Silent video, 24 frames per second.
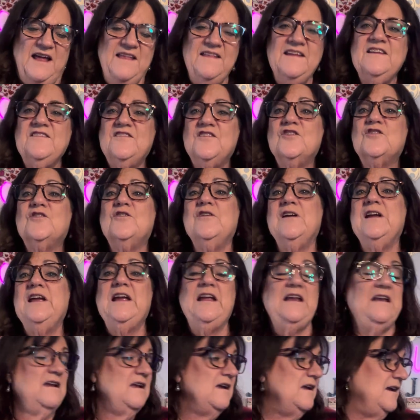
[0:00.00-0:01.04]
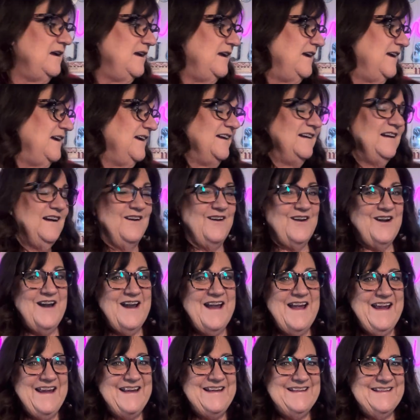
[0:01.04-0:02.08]
think they're green. All
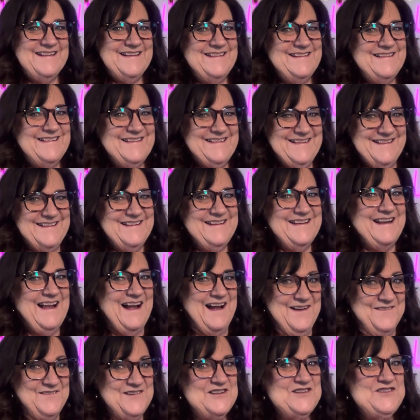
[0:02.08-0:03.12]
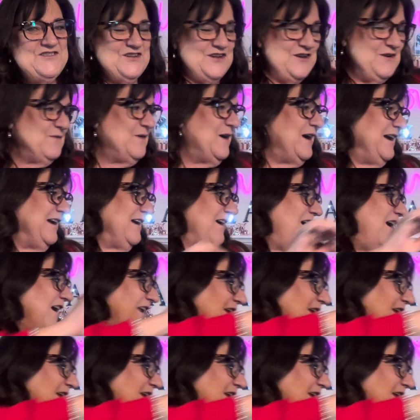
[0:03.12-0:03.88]
right. I'm going to show you why I got